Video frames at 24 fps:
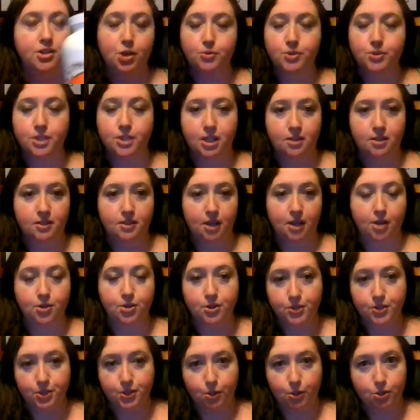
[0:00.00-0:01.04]
dosing
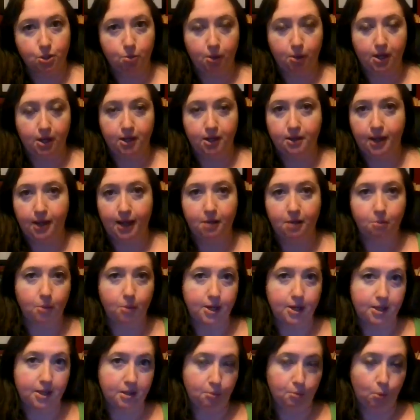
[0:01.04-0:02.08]
schedule. So do one at night,
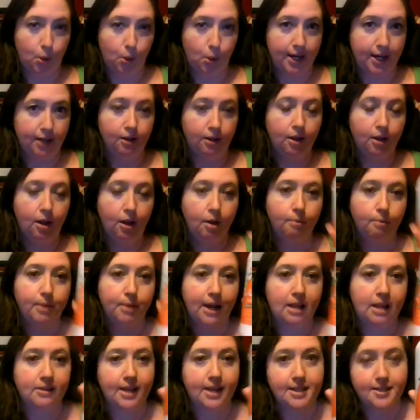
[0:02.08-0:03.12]
one in the morning. But
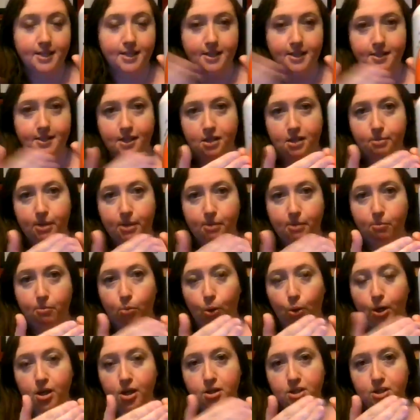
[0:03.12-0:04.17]
L-lysine is going to be
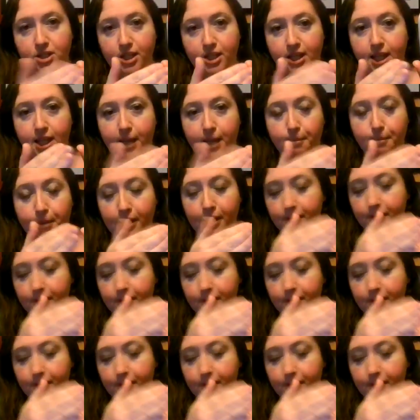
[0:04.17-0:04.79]
important to keep